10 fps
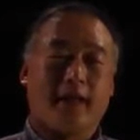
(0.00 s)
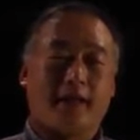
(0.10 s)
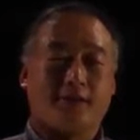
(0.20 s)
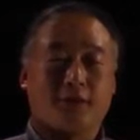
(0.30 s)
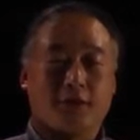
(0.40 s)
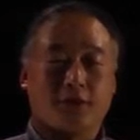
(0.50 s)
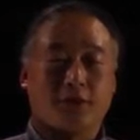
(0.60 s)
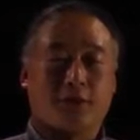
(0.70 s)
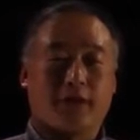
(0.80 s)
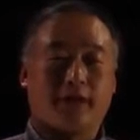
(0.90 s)
as a
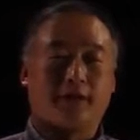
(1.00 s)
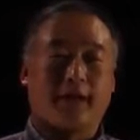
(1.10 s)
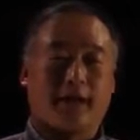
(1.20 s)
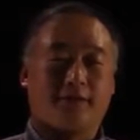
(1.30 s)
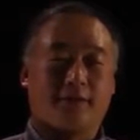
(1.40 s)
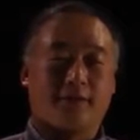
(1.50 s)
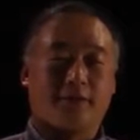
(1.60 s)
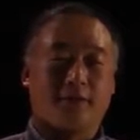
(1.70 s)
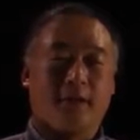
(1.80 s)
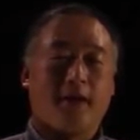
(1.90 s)
user in Canvas.